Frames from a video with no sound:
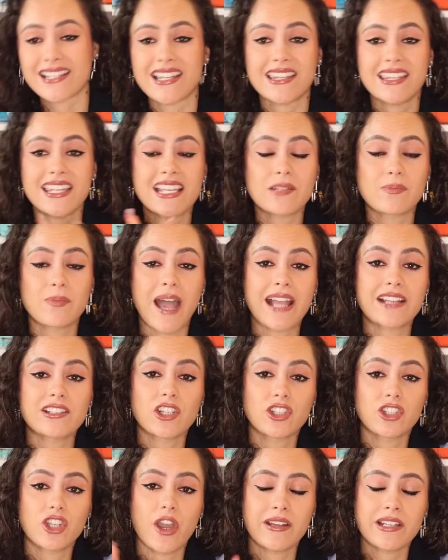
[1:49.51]
that these bags
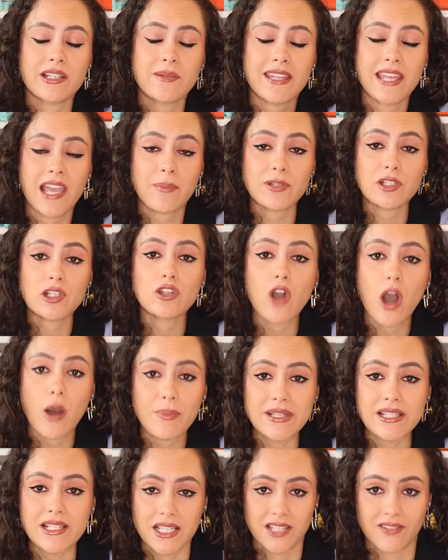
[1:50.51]
are going to be the absolute
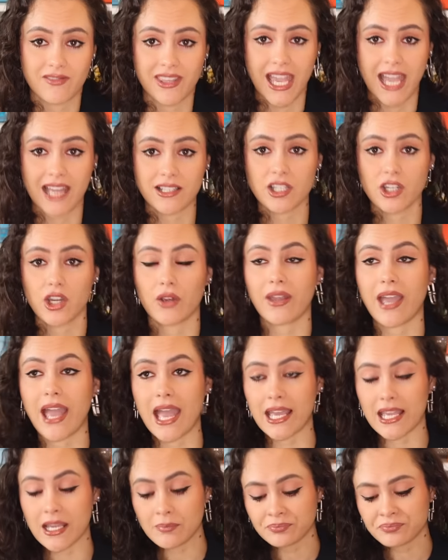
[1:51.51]
opposite of that,
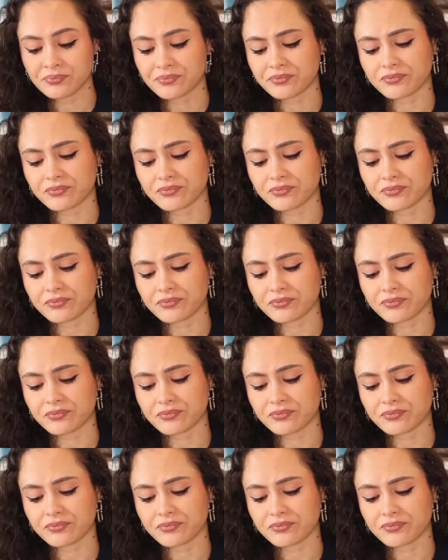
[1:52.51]
okay?